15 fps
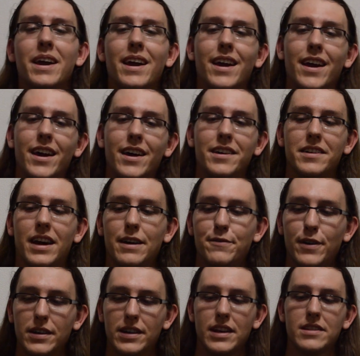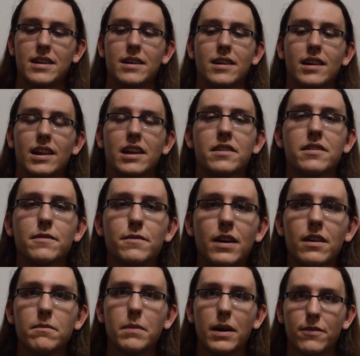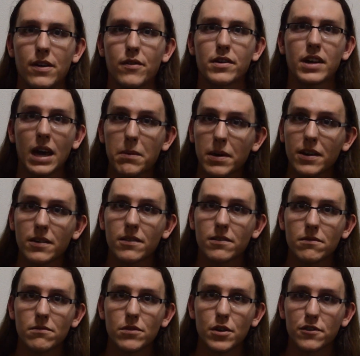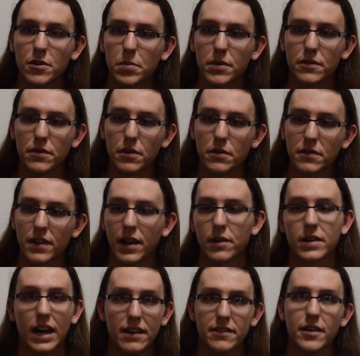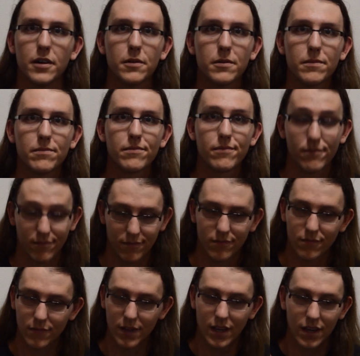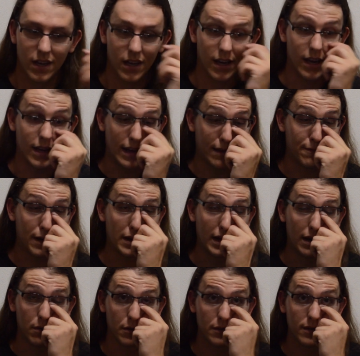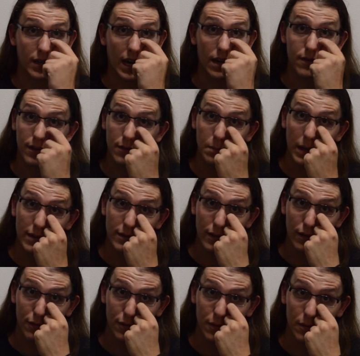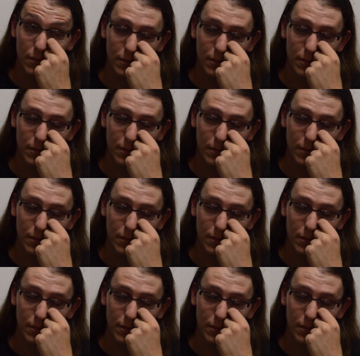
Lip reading: and I found out that a lot of my favorite gaming YouTubers use an Elgato, and I found out it was kind of expensive.